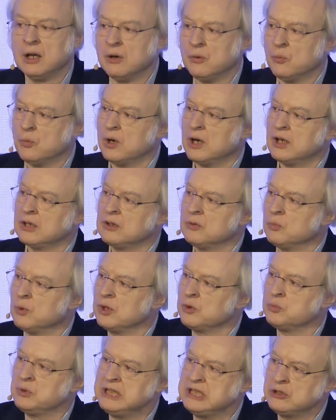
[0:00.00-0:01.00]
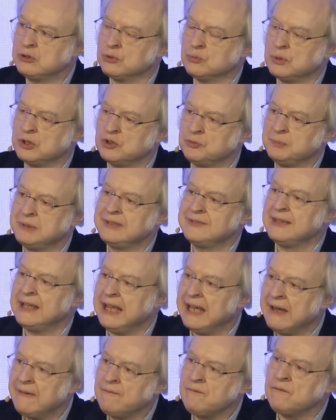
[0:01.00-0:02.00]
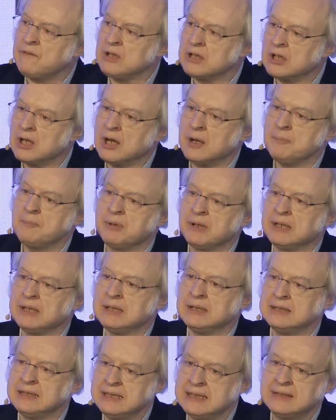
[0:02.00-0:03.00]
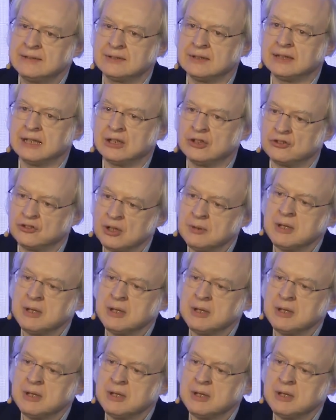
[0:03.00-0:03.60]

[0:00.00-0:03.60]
what we do, which means every company needs it. And some